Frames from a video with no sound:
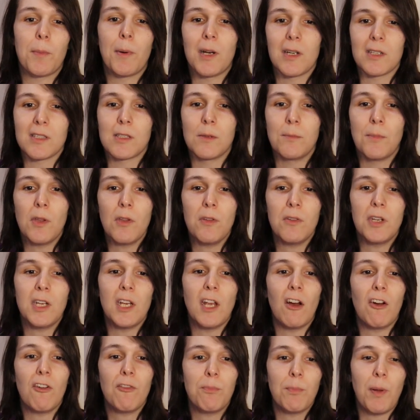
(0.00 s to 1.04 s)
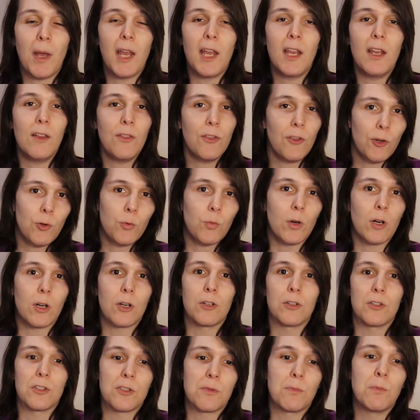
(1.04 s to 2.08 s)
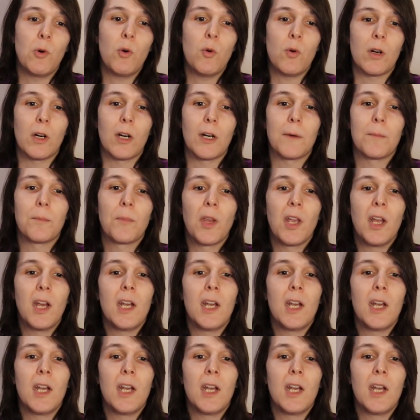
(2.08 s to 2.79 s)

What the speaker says: the possibility of paying their workers more.